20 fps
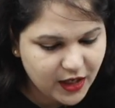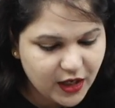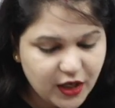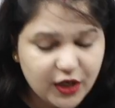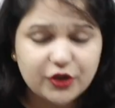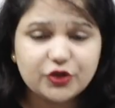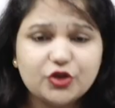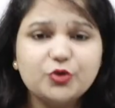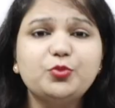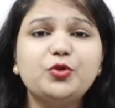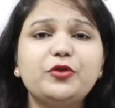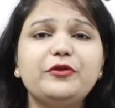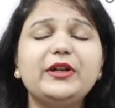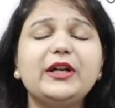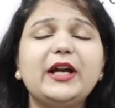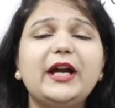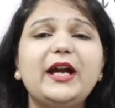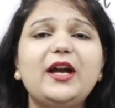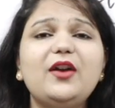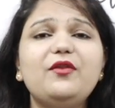So
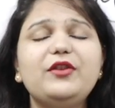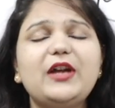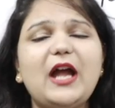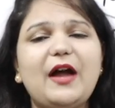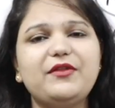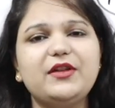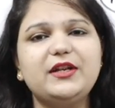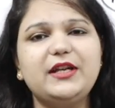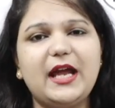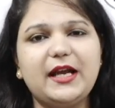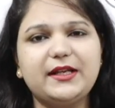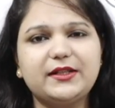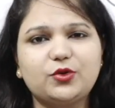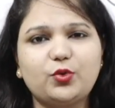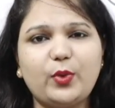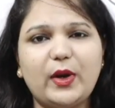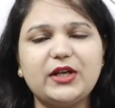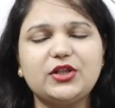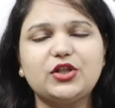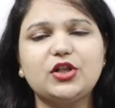moving ahead, we have the next
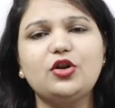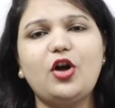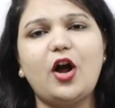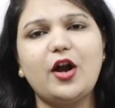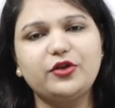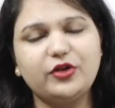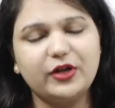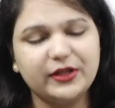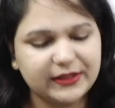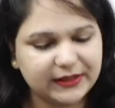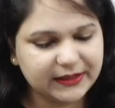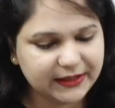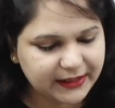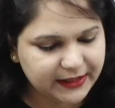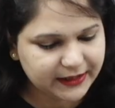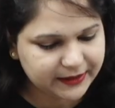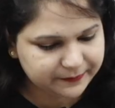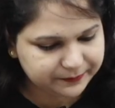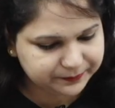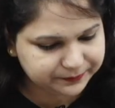question on your
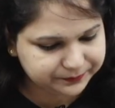screen.